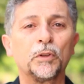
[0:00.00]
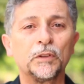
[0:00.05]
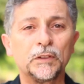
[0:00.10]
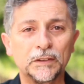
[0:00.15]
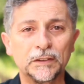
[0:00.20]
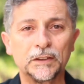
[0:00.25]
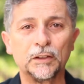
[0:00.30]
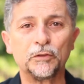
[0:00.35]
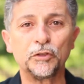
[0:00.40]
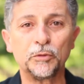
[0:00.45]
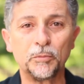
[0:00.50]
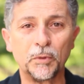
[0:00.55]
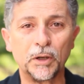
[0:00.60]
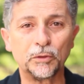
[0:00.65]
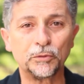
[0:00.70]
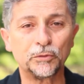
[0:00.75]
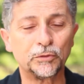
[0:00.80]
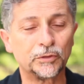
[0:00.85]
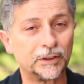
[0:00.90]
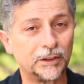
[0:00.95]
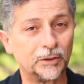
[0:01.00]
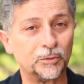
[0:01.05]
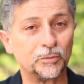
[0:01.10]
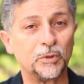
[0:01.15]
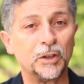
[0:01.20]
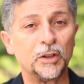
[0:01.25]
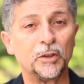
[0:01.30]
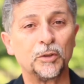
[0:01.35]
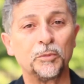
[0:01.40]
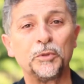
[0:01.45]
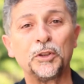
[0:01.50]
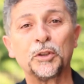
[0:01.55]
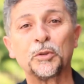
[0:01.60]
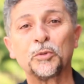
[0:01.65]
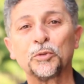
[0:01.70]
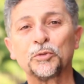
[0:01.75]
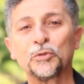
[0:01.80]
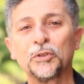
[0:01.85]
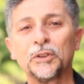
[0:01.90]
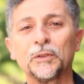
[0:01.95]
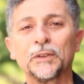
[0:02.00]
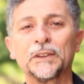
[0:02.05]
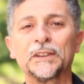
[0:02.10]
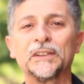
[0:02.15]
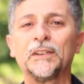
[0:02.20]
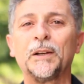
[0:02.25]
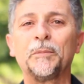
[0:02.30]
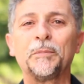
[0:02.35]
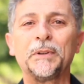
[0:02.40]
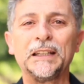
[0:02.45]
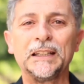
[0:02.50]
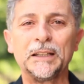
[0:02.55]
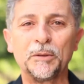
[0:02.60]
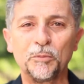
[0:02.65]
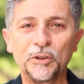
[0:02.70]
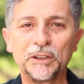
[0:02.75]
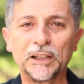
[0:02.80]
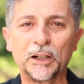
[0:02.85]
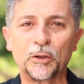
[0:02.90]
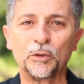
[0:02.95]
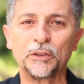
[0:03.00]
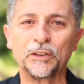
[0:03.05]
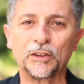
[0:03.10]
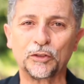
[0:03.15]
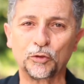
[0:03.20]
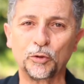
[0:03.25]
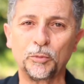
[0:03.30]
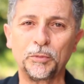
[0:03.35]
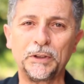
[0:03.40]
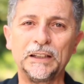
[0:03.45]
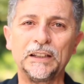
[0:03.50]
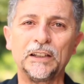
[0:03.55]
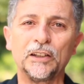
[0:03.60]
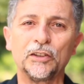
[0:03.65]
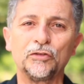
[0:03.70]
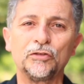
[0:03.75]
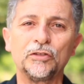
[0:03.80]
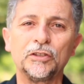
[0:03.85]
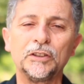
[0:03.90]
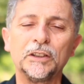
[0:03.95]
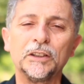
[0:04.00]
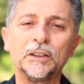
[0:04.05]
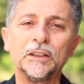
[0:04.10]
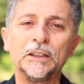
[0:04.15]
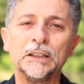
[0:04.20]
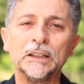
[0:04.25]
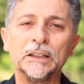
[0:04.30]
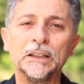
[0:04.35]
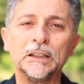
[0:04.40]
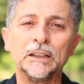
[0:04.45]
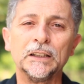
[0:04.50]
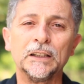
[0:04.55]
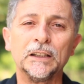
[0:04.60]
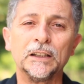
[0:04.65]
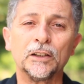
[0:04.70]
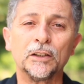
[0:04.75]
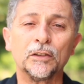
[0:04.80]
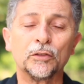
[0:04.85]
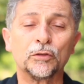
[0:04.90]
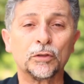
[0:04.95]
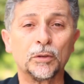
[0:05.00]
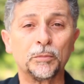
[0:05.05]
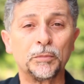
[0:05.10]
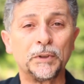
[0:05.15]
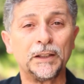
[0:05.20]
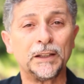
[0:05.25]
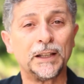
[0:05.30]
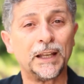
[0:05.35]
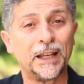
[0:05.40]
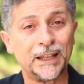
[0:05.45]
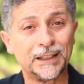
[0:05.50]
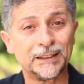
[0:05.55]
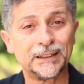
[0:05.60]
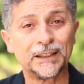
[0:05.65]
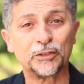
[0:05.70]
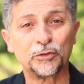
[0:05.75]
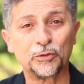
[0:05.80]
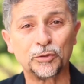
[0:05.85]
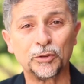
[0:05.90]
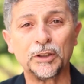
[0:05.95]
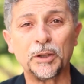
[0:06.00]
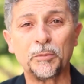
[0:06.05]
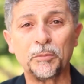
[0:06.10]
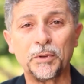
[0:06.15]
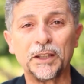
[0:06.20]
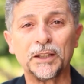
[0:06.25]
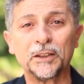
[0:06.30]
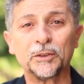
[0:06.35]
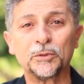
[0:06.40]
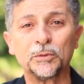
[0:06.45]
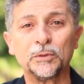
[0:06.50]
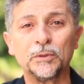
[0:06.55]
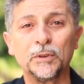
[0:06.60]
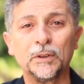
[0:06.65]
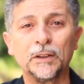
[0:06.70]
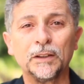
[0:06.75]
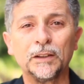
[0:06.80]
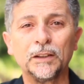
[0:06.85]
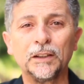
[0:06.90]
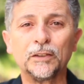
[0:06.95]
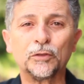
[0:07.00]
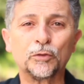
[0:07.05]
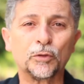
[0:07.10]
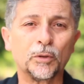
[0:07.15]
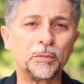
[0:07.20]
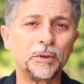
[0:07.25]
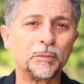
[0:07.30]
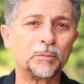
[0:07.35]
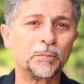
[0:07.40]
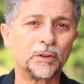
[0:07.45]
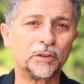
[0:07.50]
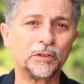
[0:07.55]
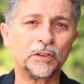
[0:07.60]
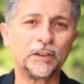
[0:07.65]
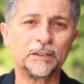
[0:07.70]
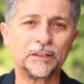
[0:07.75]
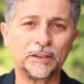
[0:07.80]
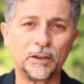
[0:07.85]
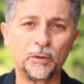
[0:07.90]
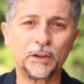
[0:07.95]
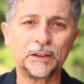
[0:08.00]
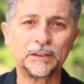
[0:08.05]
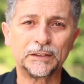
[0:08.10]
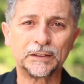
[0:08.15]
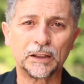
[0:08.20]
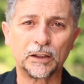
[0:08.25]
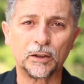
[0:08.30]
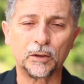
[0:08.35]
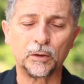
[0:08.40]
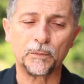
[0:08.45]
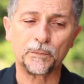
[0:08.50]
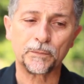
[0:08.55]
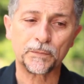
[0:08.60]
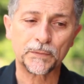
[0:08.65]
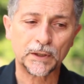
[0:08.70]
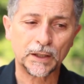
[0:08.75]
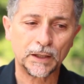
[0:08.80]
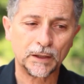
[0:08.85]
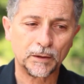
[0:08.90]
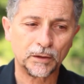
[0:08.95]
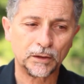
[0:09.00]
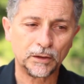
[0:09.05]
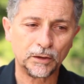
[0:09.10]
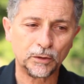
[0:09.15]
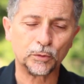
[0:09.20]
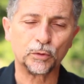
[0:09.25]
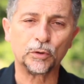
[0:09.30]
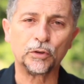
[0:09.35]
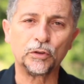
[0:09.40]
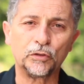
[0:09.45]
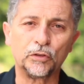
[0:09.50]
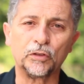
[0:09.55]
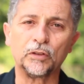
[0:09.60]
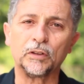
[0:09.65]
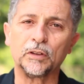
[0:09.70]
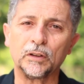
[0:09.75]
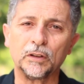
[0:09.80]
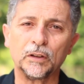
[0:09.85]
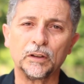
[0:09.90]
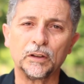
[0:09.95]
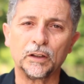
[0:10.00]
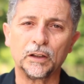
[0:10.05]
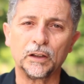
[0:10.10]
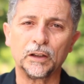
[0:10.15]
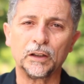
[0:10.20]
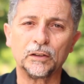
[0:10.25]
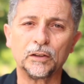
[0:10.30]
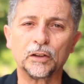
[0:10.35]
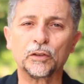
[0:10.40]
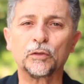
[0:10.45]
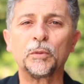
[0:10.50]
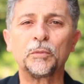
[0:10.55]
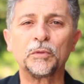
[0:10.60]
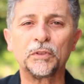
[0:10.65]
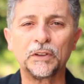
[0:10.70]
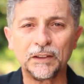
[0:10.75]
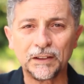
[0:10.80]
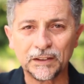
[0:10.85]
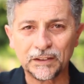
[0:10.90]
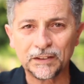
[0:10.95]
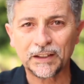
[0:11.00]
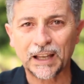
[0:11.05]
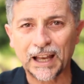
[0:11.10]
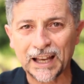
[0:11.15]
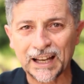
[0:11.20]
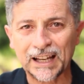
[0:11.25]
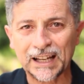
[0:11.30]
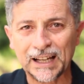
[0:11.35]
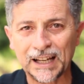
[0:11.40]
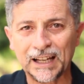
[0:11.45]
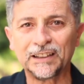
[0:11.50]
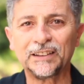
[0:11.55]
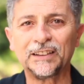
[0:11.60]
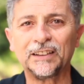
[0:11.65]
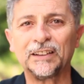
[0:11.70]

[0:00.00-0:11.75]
On the internet, we offer mini courses of which you can benefit. We have a mini course on laying on of hands, with which you will learn a lot about energy, relationship and astral projection.